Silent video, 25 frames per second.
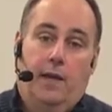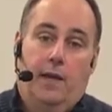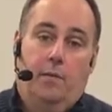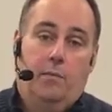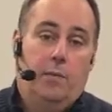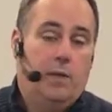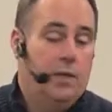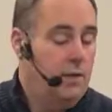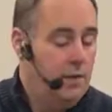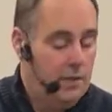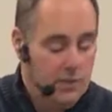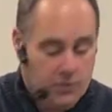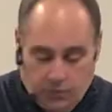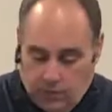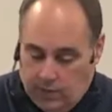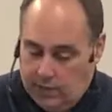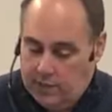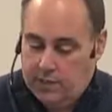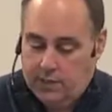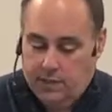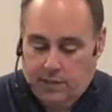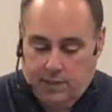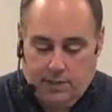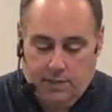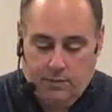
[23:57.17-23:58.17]
Because
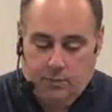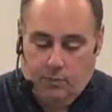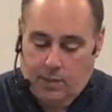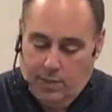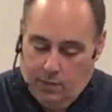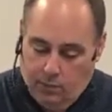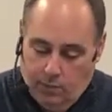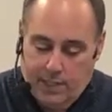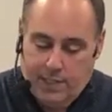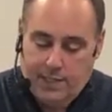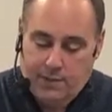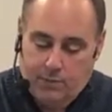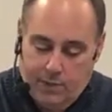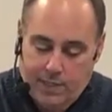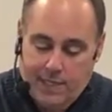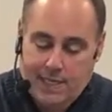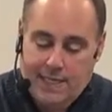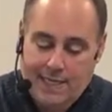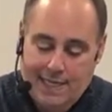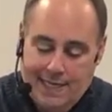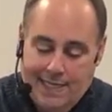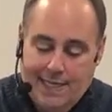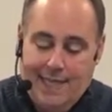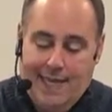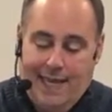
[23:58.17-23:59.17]
trust us, we, we, we
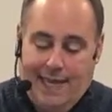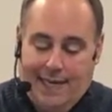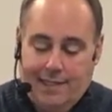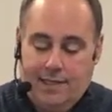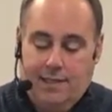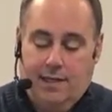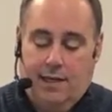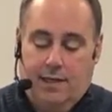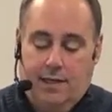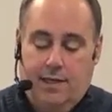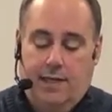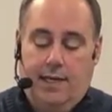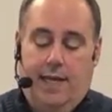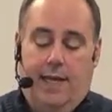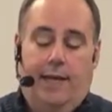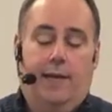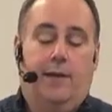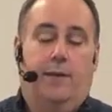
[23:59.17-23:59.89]
need that done now.